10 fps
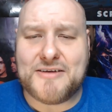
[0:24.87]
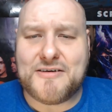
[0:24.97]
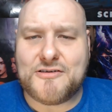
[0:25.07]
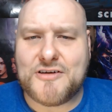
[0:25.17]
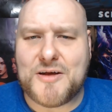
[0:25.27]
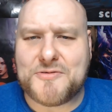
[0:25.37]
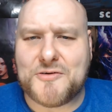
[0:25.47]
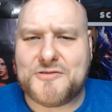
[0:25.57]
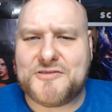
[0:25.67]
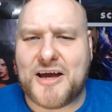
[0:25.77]
attention to the
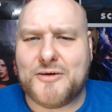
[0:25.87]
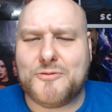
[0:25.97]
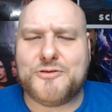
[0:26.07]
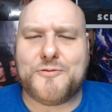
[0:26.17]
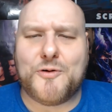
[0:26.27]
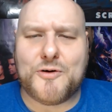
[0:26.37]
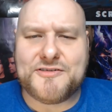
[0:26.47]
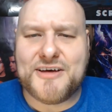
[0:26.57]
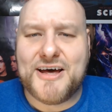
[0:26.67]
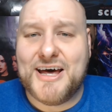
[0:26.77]
episode's title, which of course